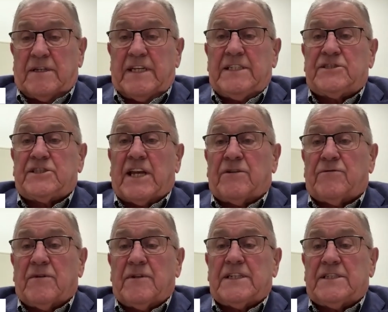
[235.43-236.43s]
east
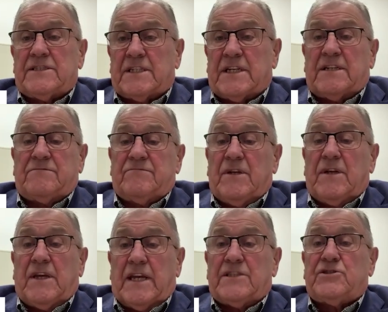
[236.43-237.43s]
central, is uh,
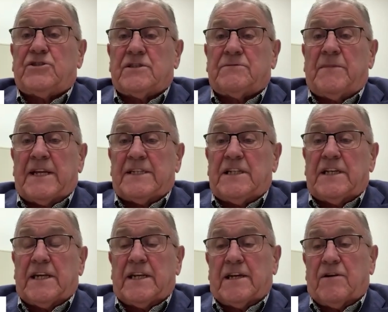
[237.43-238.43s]
it's just nicely
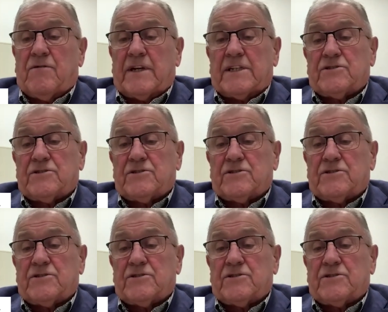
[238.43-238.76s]
getting going.